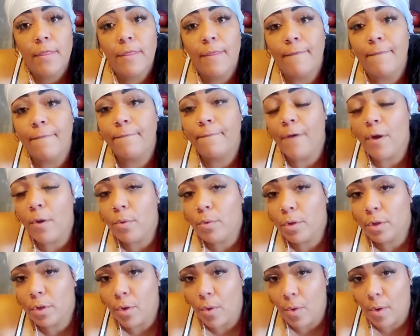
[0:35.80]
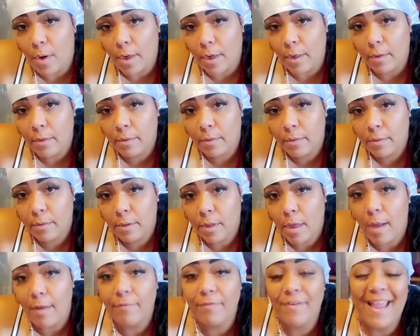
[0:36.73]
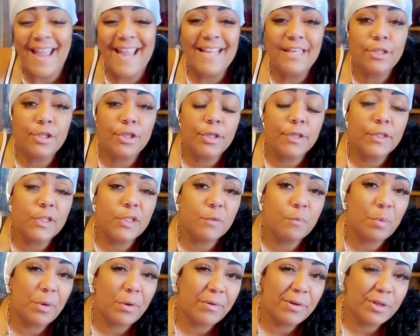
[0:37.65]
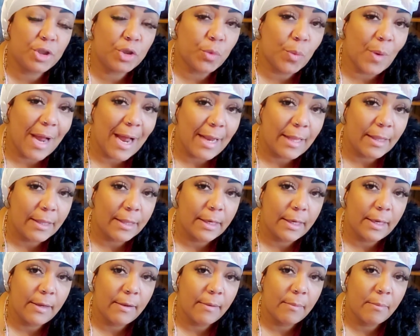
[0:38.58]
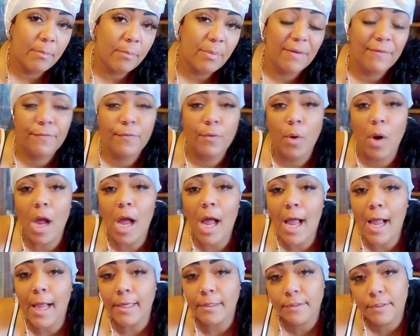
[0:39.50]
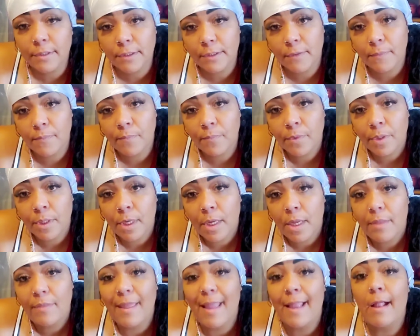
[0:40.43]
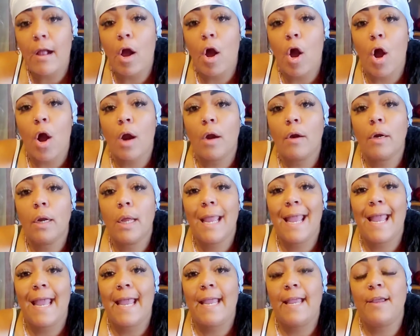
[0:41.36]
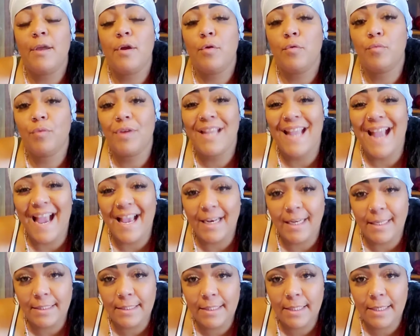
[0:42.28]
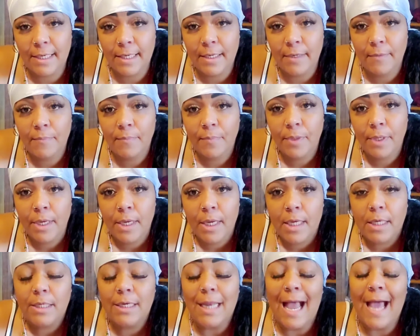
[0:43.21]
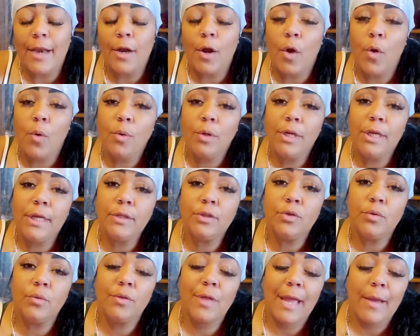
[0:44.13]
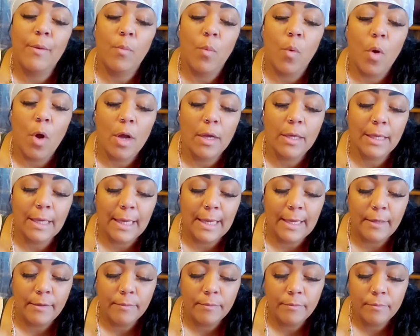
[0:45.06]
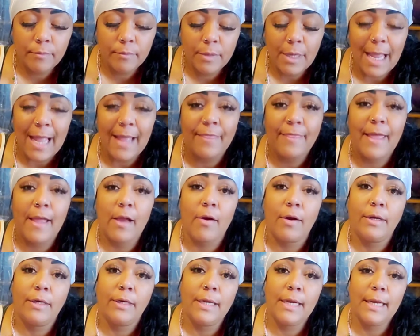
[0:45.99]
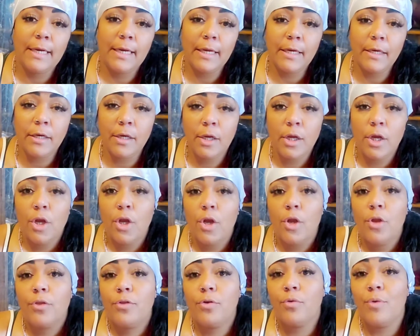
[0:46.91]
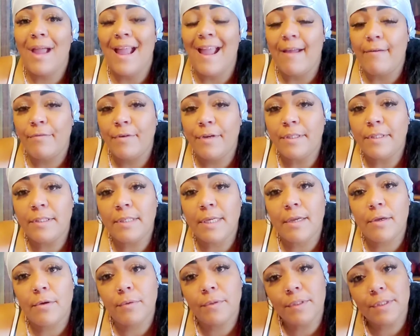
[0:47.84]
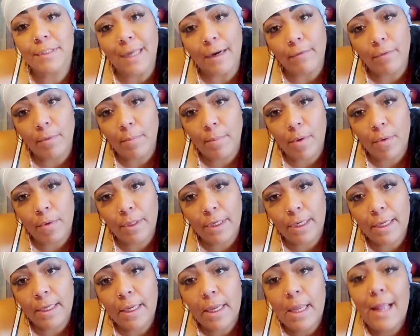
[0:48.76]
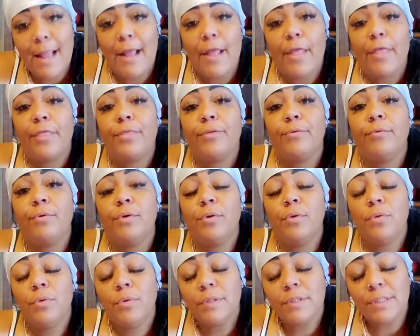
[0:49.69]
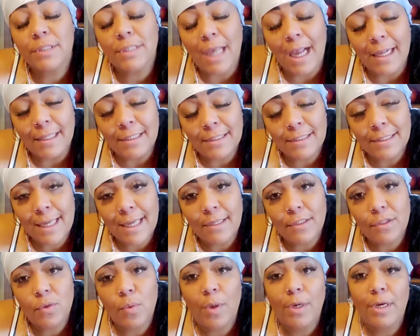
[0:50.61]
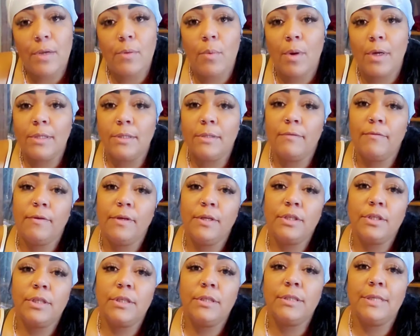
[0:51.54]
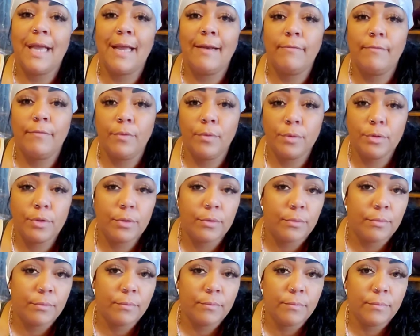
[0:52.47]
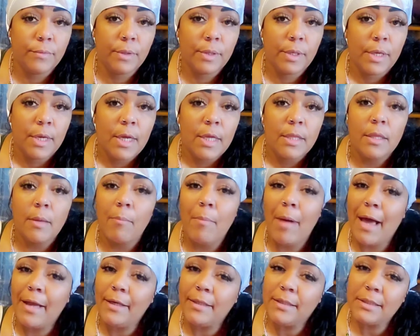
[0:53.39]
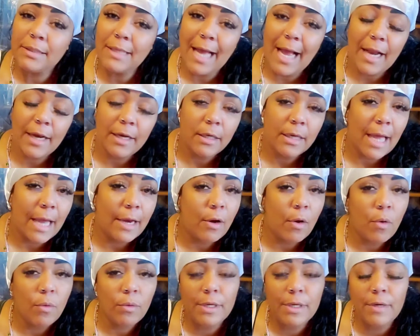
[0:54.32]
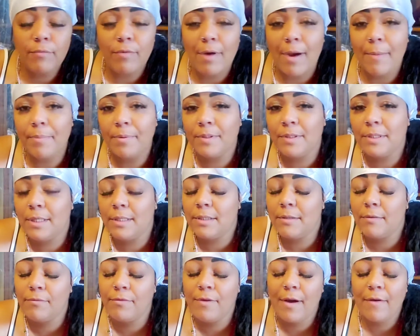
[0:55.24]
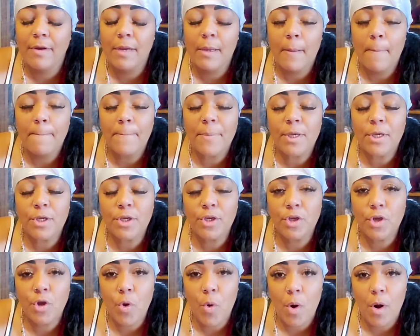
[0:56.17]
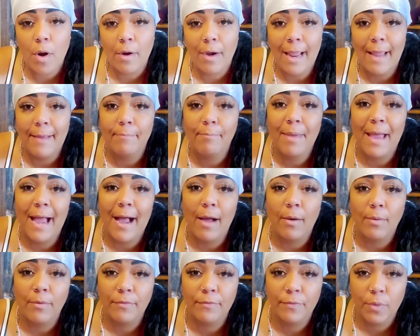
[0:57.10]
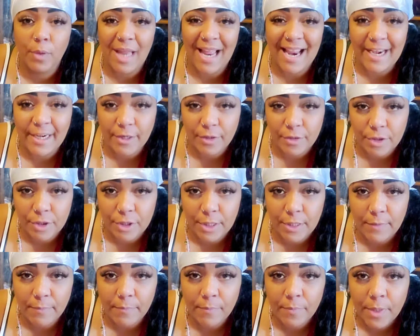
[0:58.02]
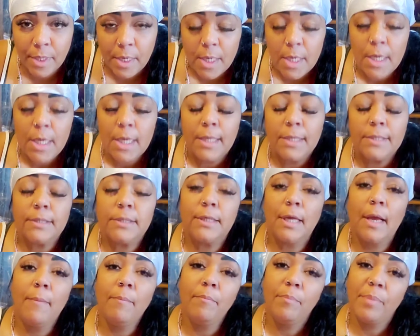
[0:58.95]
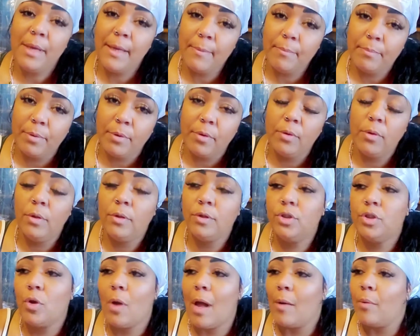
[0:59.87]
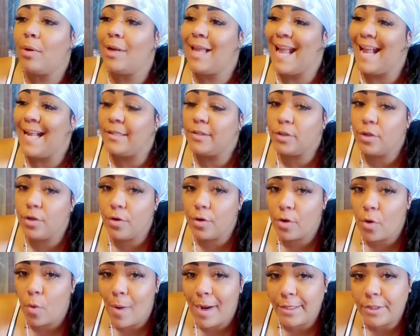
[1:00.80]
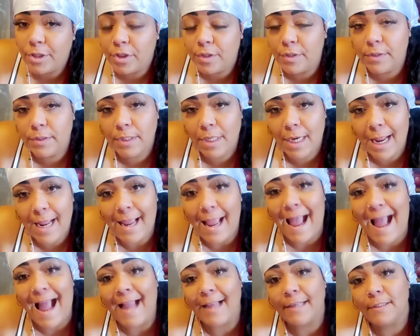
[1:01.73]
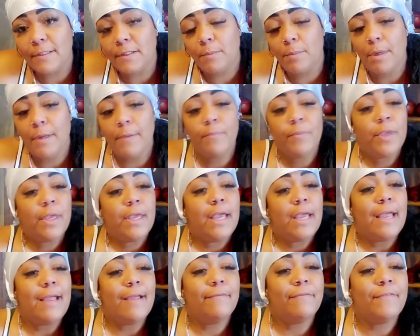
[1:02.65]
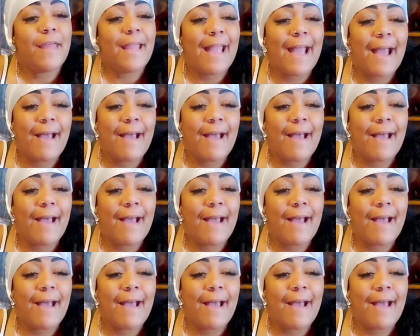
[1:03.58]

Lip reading: the folklore of ancient spirituality, but for us, they are a reality. Not only do they walk in and they are needed through every single ceremony, through Sanse 21 divisions and voodoo. The Marassa not only represents a very pure and powerful energy. Some people, so I will answer your questions today, ask me if they